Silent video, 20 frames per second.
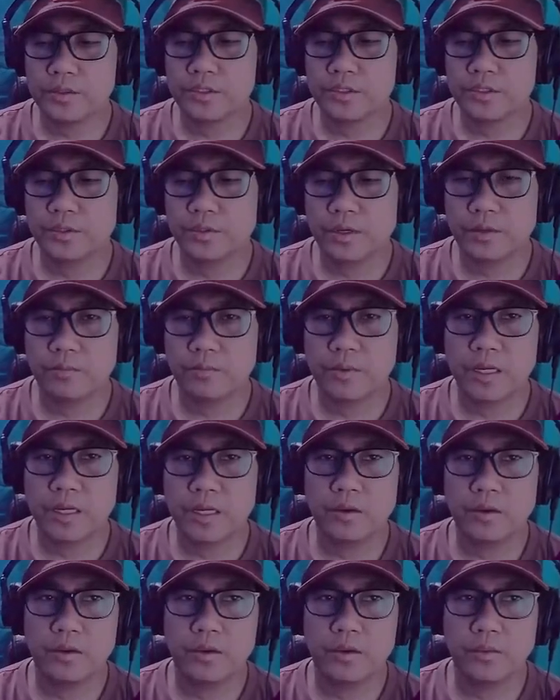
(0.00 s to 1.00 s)
you can
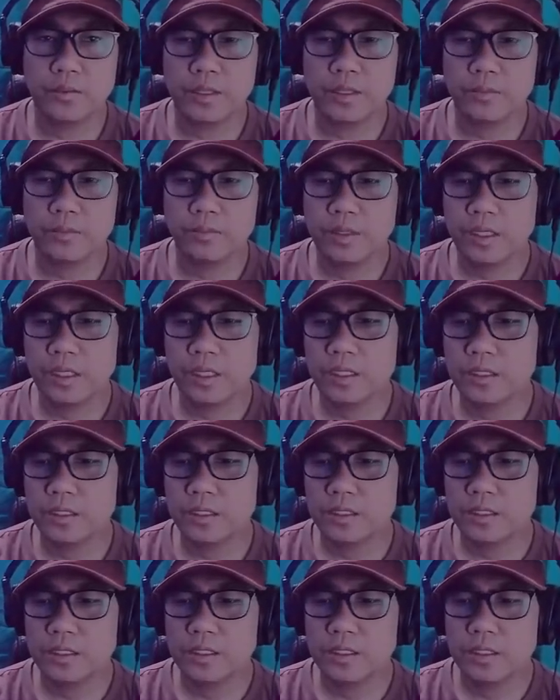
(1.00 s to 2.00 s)
follow along with me.
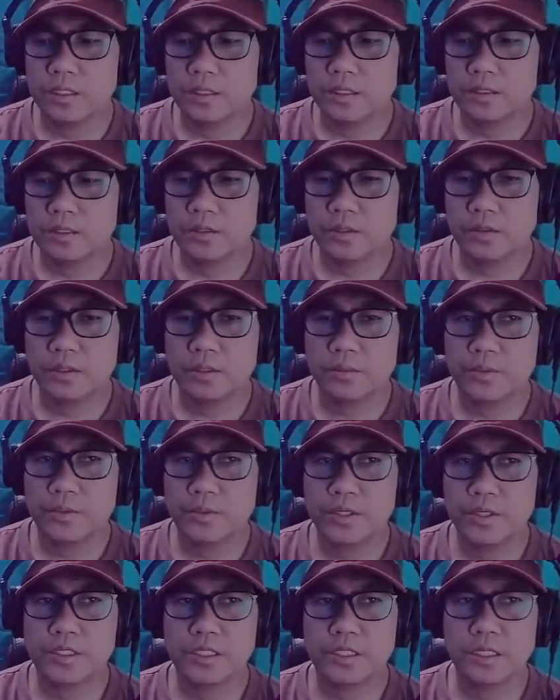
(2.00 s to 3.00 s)
So the
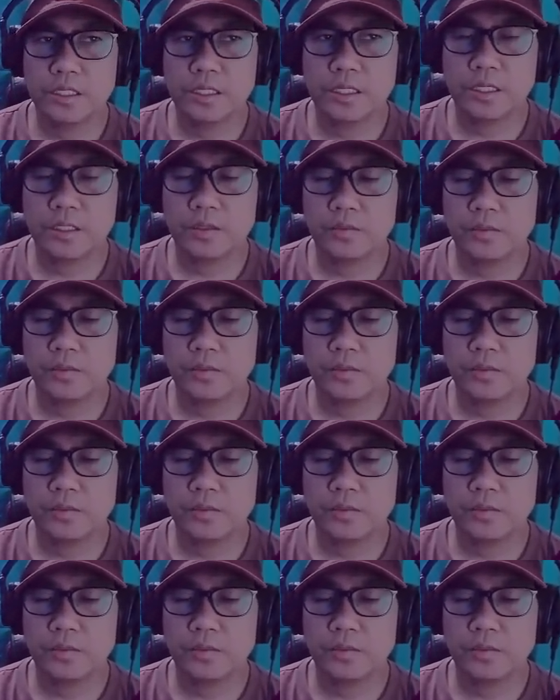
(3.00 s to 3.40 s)
first thing that